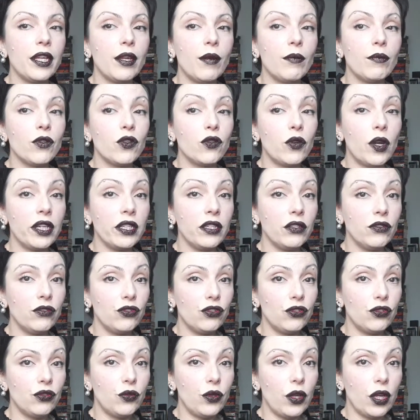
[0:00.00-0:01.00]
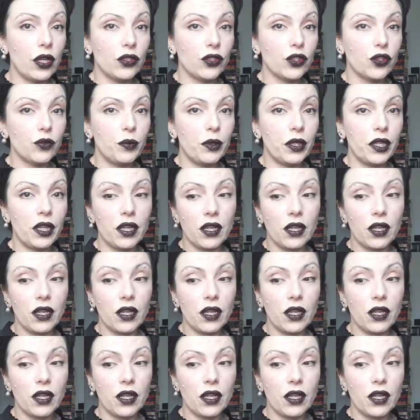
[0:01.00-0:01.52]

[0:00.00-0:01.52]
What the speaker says: I am trying to rush